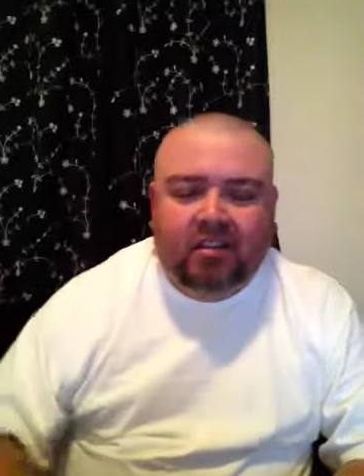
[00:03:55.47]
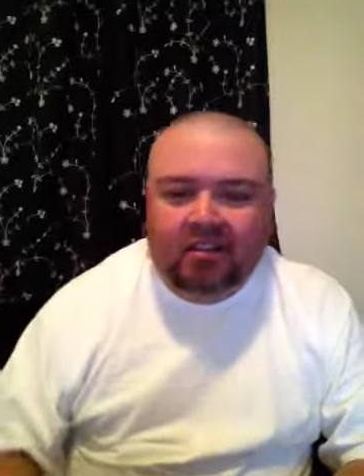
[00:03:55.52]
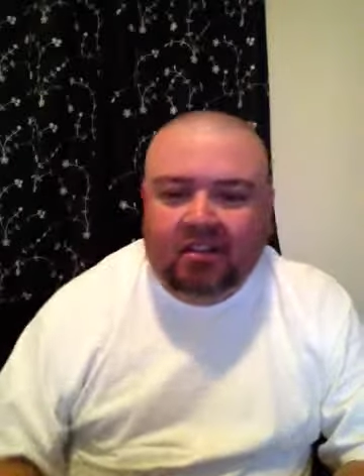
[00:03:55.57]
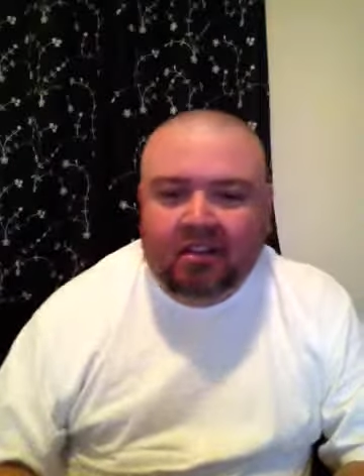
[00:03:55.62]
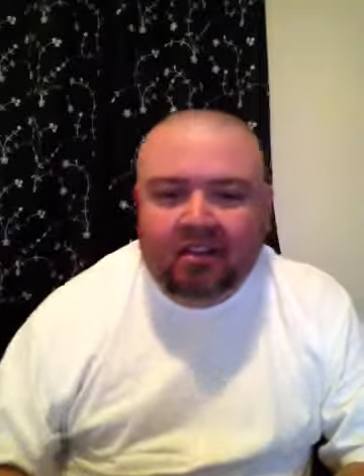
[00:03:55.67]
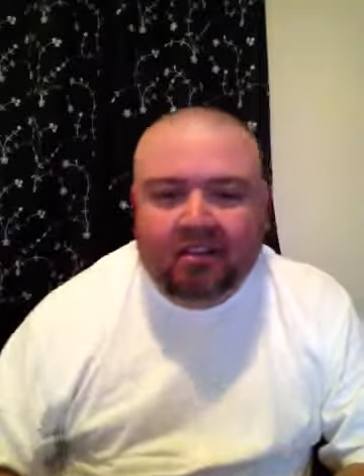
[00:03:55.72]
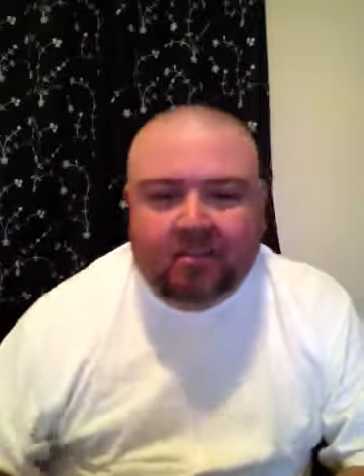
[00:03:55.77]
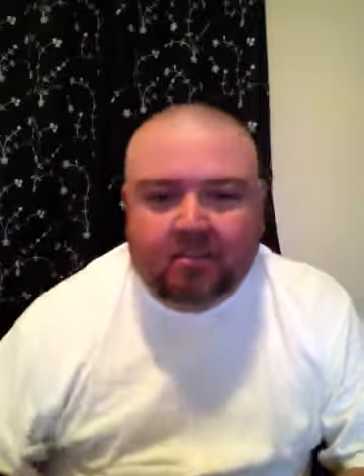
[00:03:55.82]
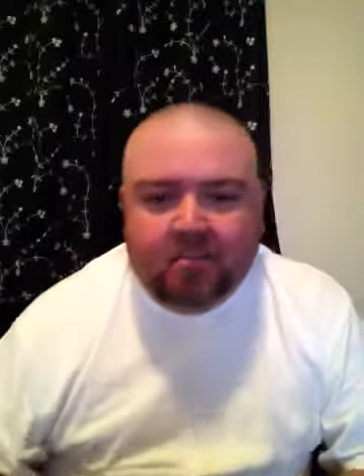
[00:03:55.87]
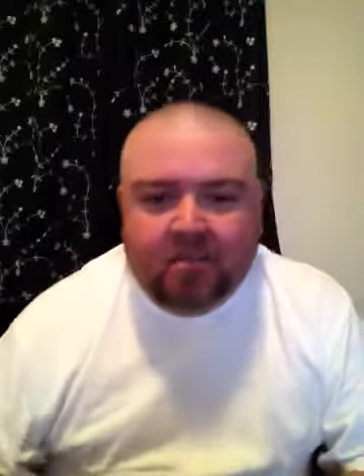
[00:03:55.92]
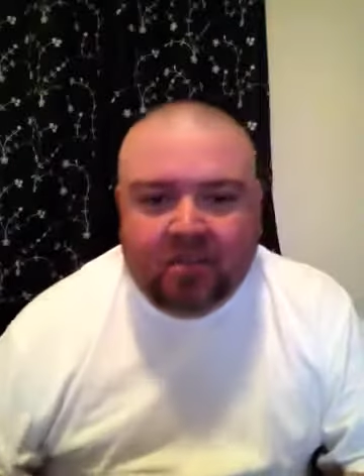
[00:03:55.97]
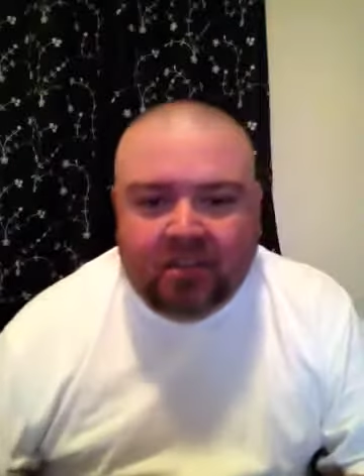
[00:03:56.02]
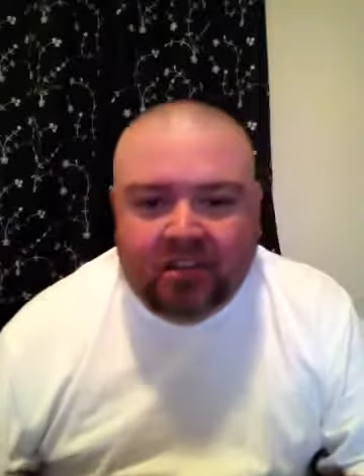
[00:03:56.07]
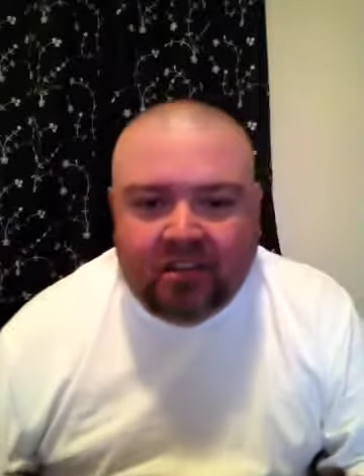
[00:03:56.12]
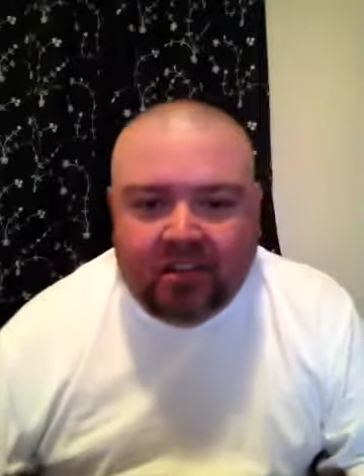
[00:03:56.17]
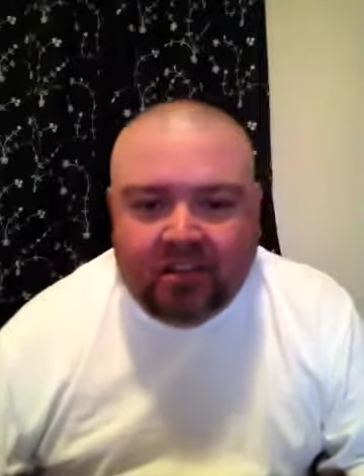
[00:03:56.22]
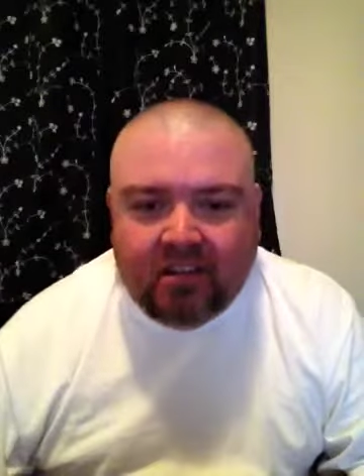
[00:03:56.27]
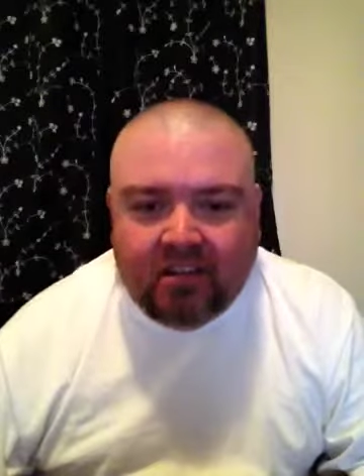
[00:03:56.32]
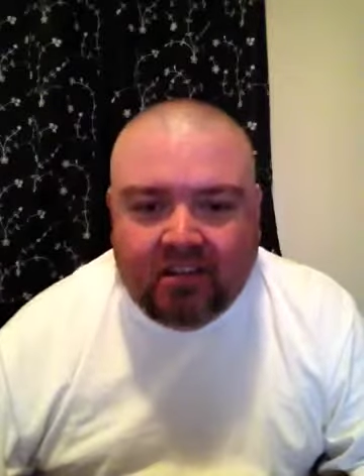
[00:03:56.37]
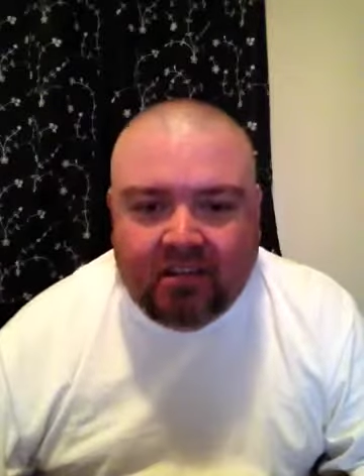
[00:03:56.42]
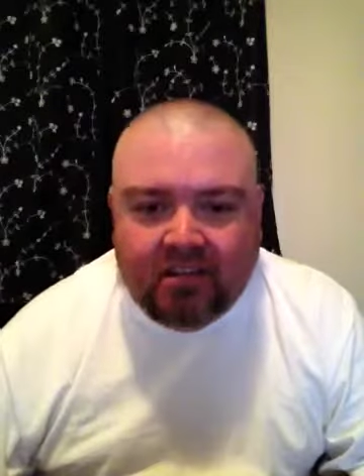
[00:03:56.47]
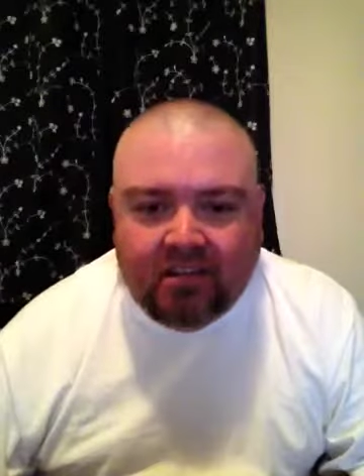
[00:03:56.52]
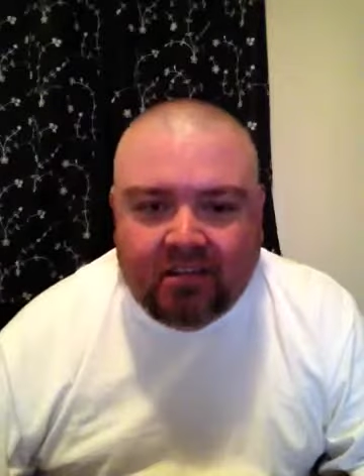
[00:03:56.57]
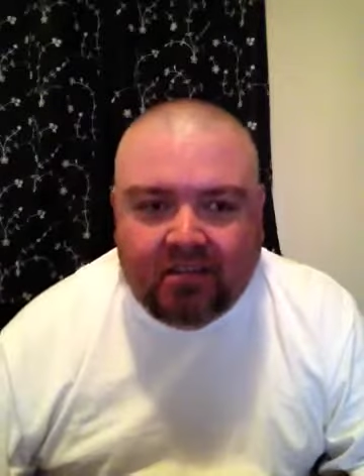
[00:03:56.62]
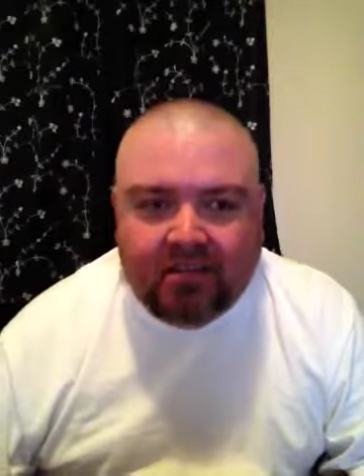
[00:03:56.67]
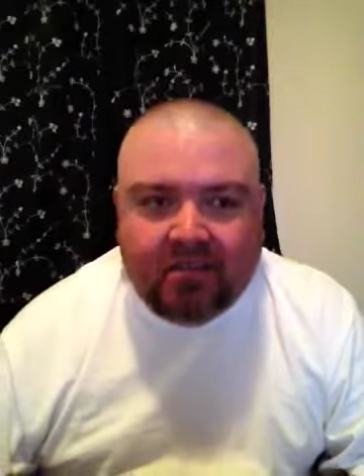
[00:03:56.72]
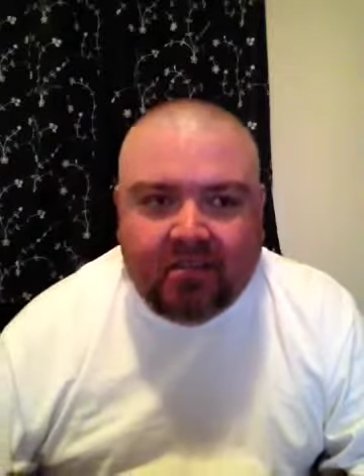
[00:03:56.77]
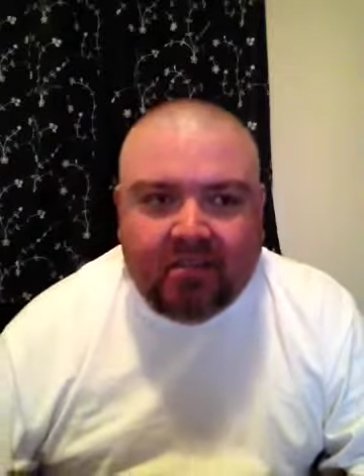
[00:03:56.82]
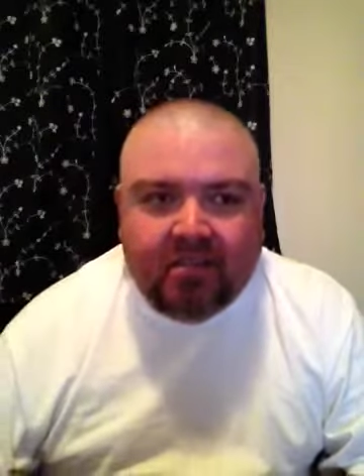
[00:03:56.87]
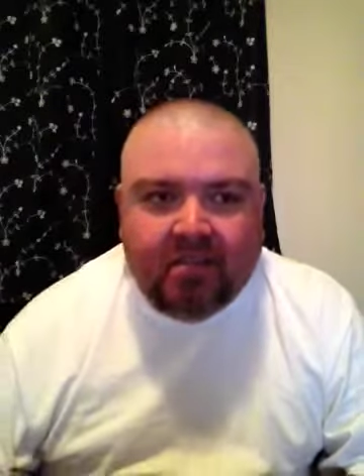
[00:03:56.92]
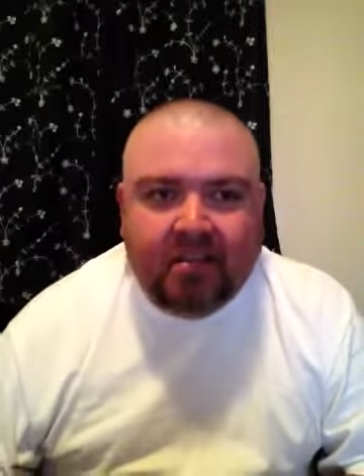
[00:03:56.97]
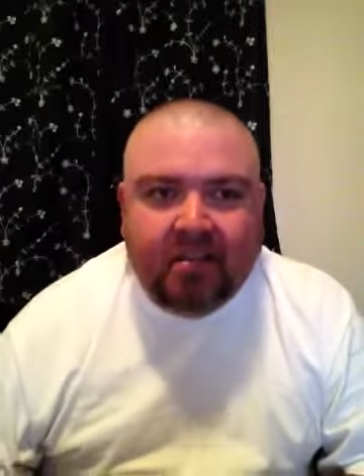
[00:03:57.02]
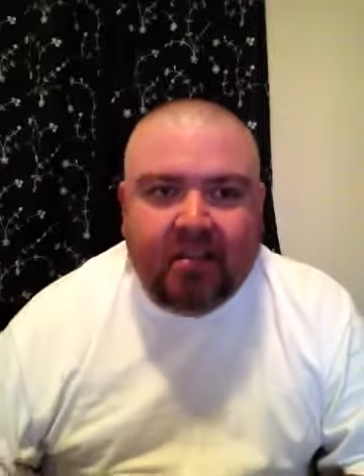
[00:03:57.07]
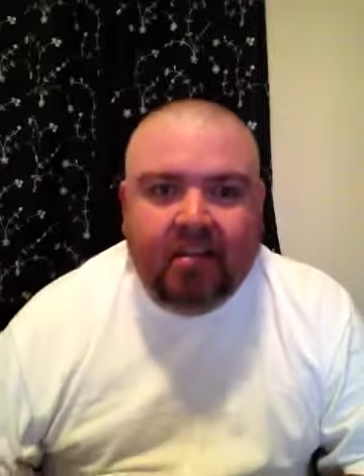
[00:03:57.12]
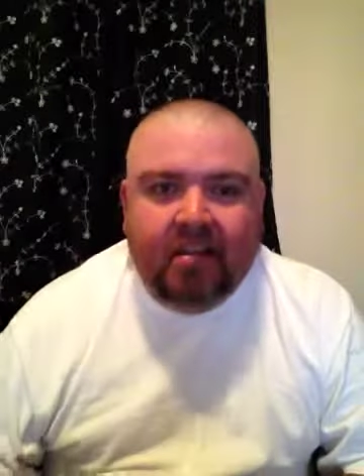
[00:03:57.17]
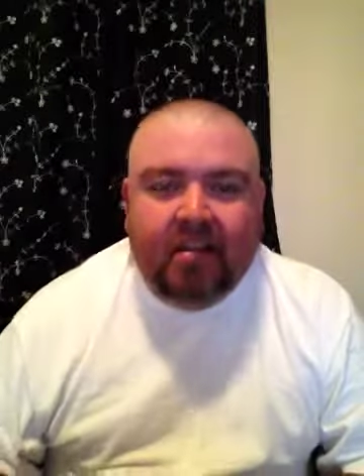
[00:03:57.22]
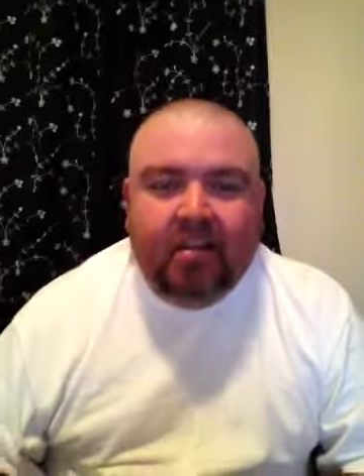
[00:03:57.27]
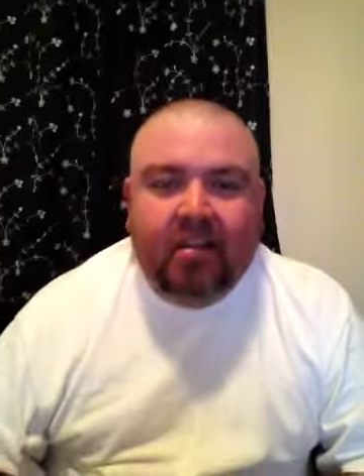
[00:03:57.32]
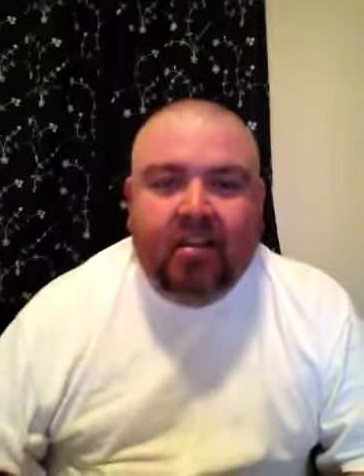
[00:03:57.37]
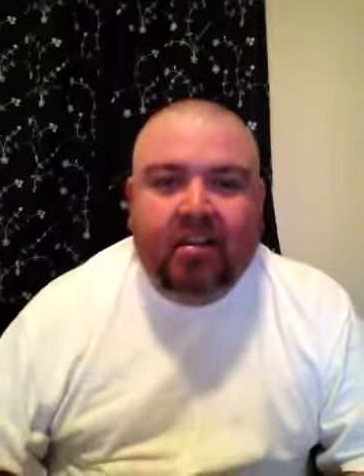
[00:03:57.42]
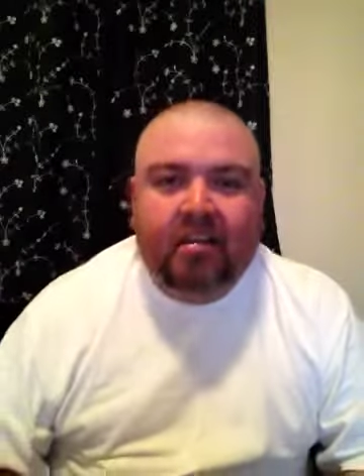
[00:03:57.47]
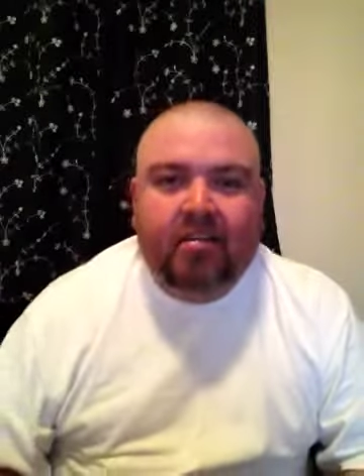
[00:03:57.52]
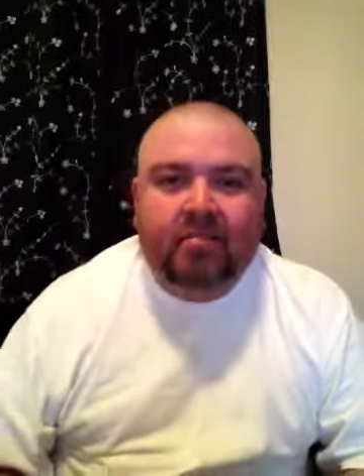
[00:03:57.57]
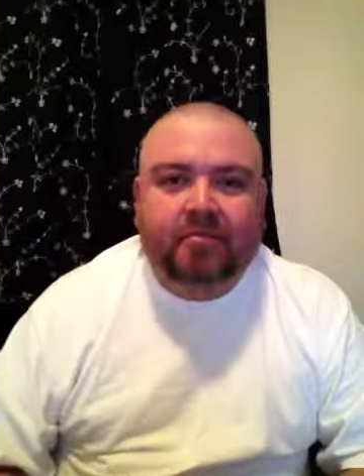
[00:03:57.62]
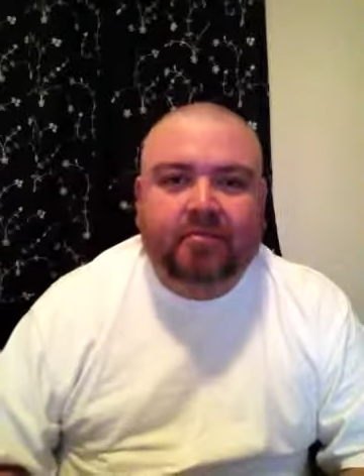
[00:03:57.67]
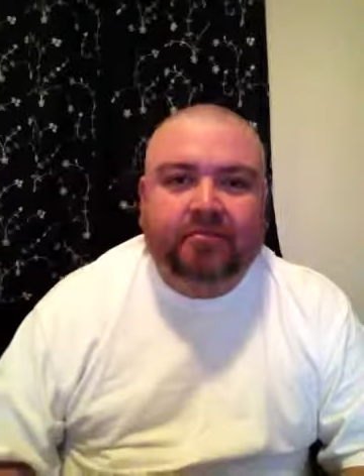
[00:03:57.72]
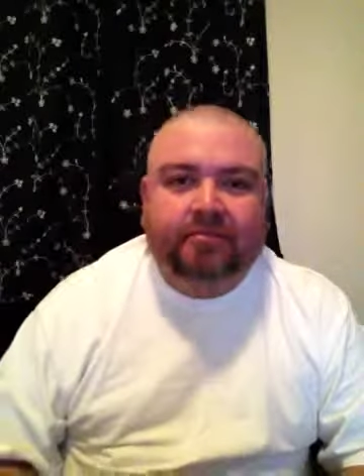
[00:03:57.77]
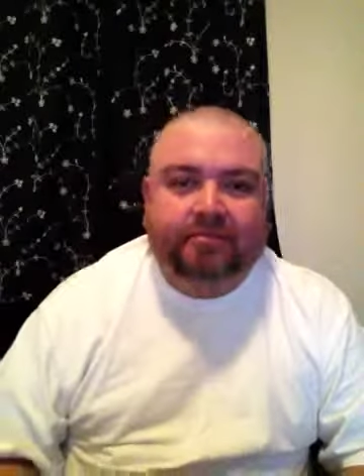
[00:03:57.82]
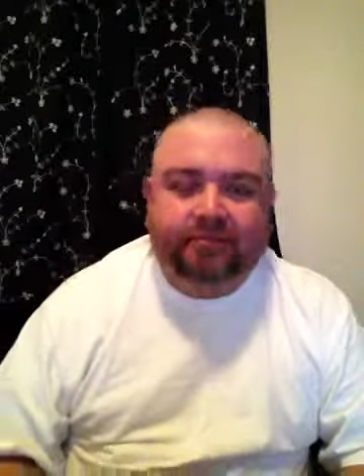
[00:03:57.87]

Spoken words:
And it's pretty good. There's